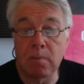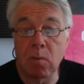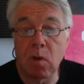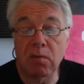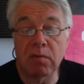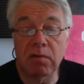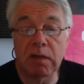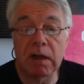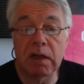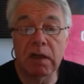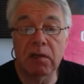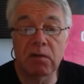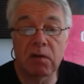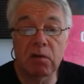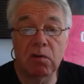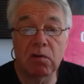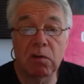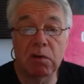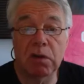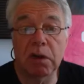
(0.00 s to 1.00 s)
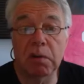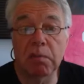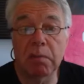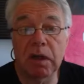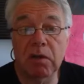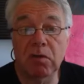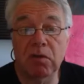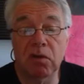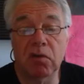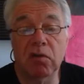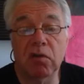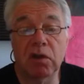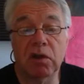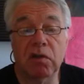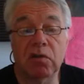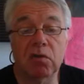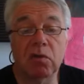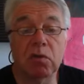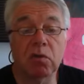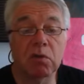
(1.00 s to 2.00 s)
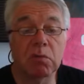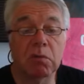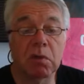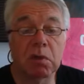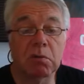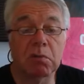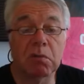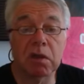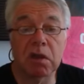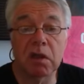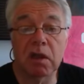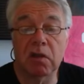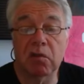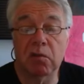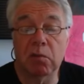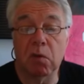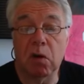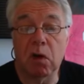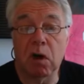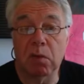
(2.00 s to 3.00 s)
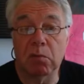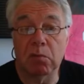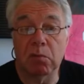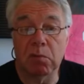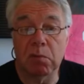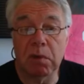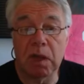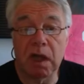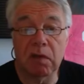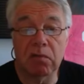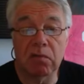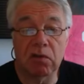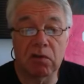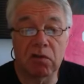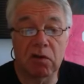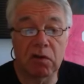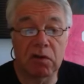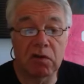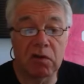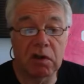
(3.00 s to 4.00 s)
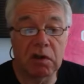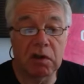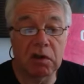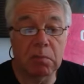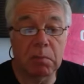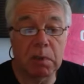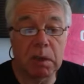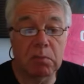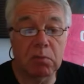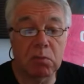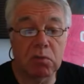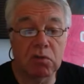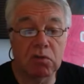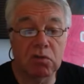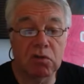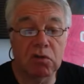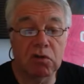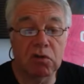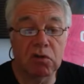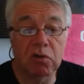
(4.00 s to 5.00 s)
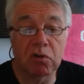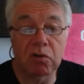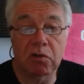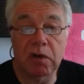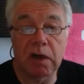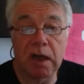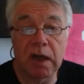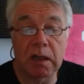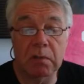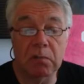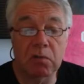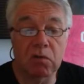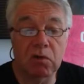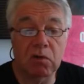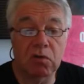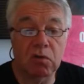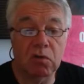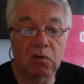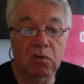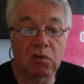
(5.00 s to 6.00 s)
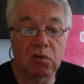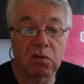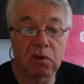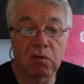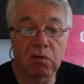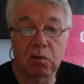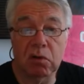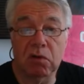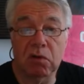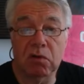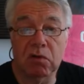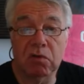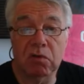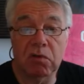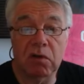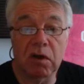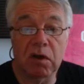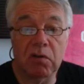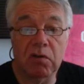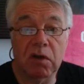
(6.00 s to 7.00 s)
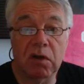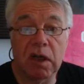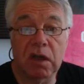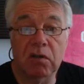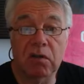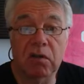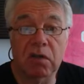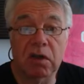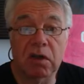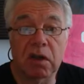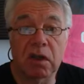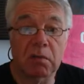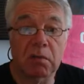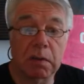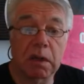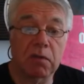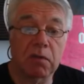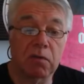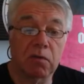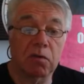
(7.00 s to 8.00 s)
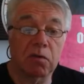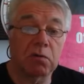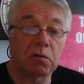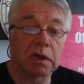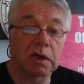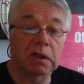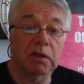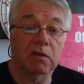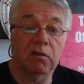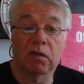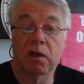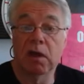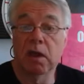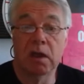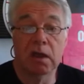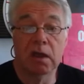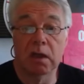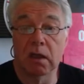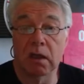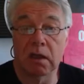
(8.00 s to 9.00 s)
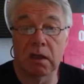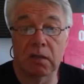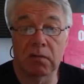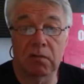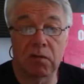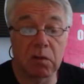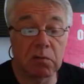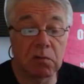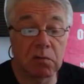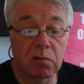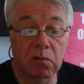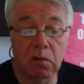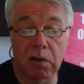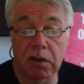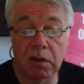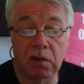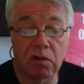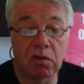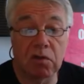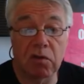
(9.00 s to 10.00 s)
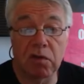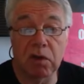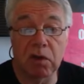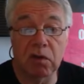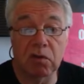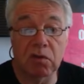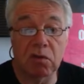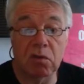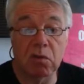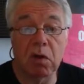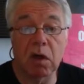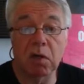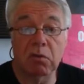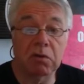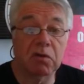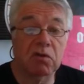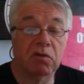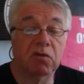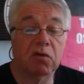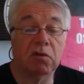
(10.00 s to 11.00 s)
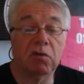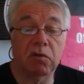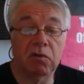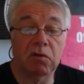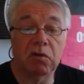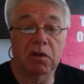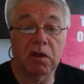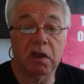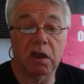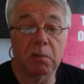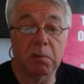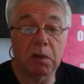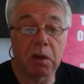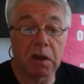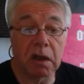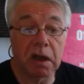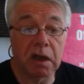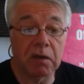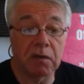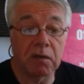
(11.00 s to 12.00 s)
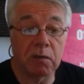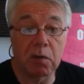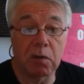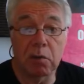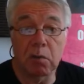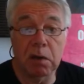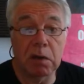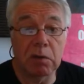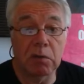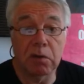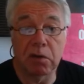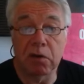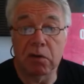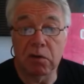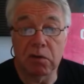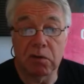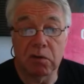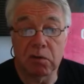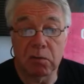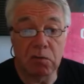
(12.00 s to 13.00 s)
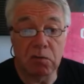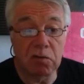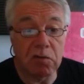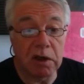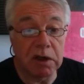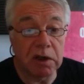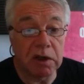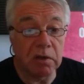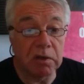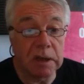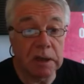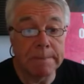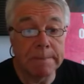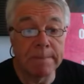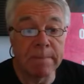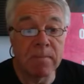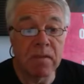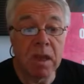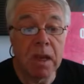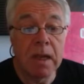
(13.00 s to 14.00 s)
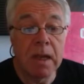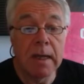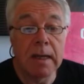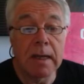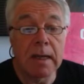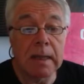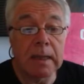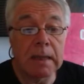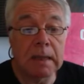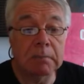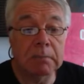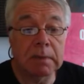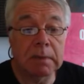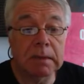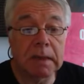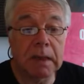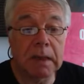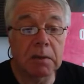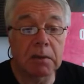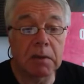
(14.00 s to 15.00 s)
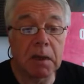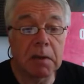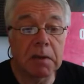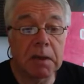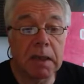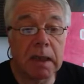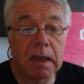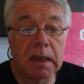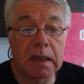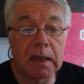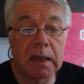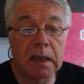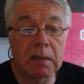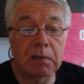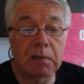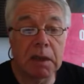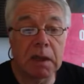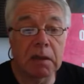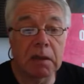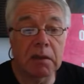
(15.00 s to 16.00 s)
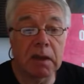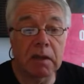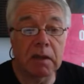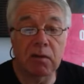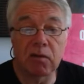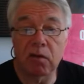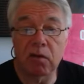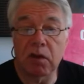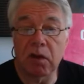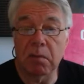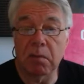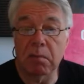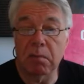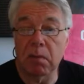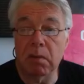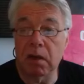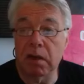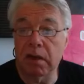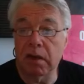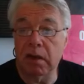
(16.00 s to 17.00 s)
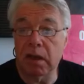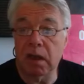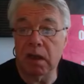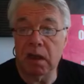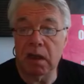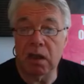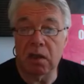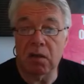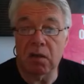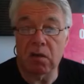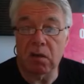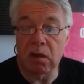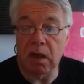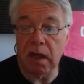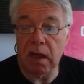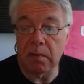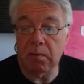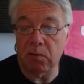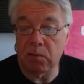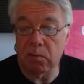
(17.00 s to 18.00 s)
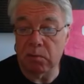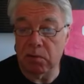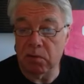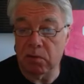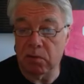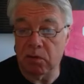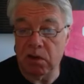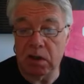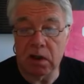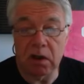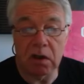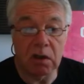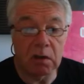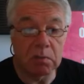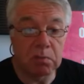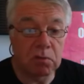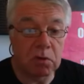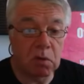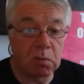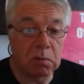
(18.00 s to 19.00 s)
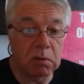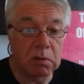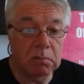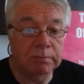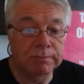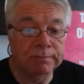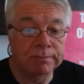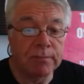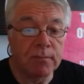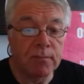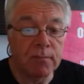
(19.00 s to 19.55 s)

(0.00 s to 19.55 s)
Quite frankly, if I was running a basic training school at the moment, that's what I would be advertising people to do to get themselves onto these 125s and to think about three-wheelers. And if I was running a training school, I would seriously think about getting a three-wheeler in and doing some training on it. So, okay, there we go. That's my thinking on that particular problem.